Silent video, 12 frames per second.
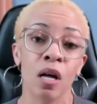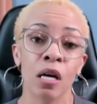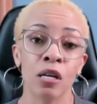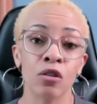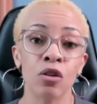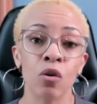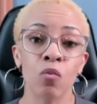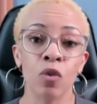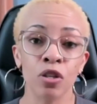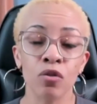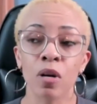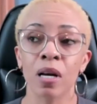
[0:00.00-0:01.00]
Mm-hmm. So when
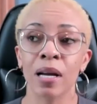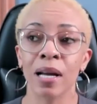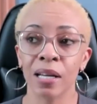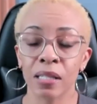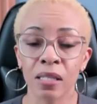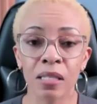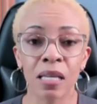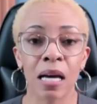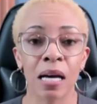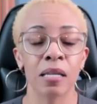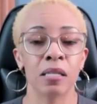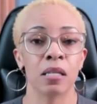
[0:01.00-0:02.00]
you are
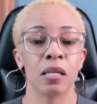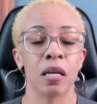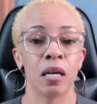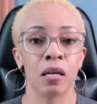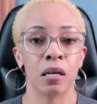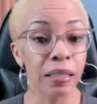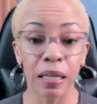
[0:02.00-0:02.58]
exercising, um,